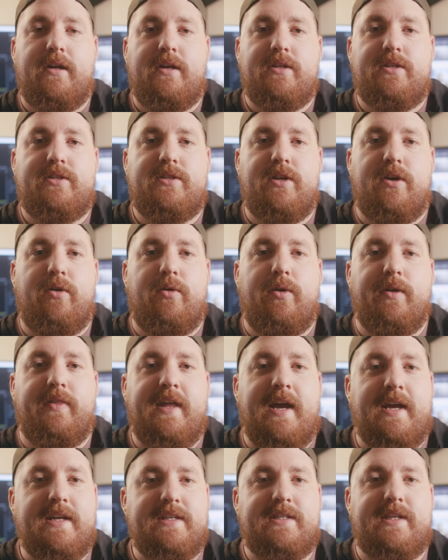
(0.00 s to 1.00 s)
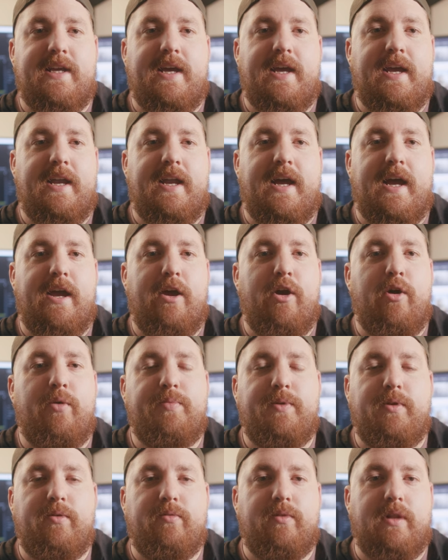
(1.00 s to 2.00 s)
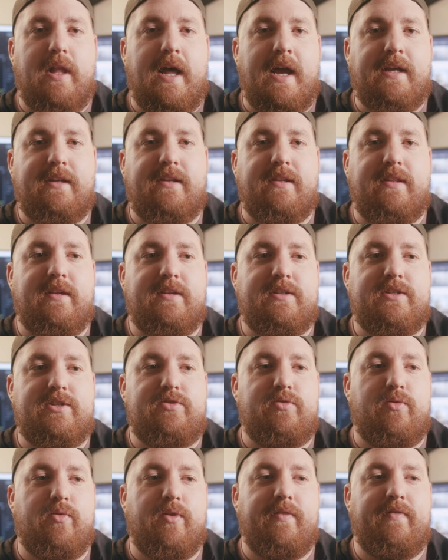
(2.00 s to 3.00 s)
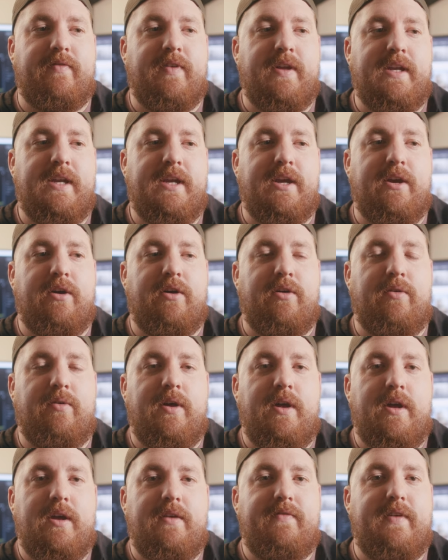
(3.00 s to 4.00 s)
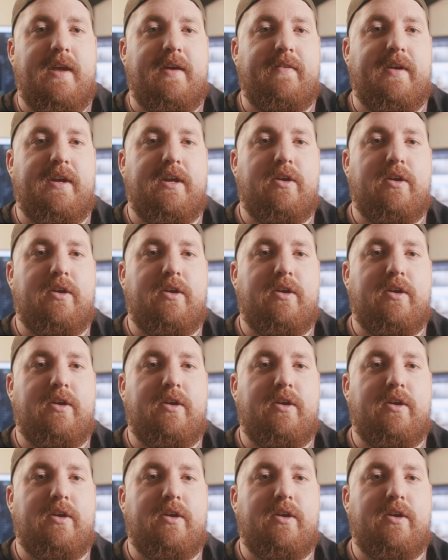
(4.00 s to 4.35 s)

So with that said, I hope you liked this short video. If you have any